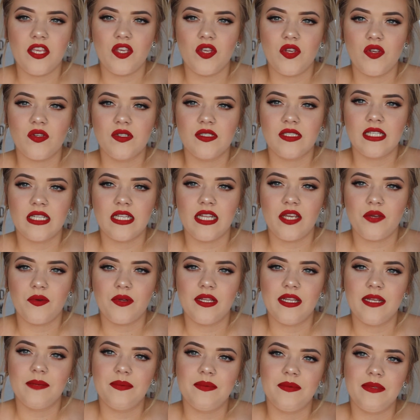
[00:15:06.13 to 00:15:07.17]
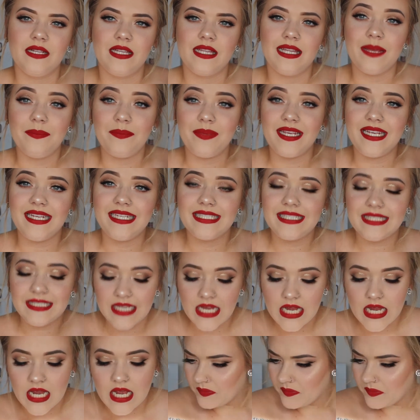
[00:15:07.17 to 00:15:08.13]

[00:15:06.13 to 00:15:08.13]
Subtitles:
use liquid lippies.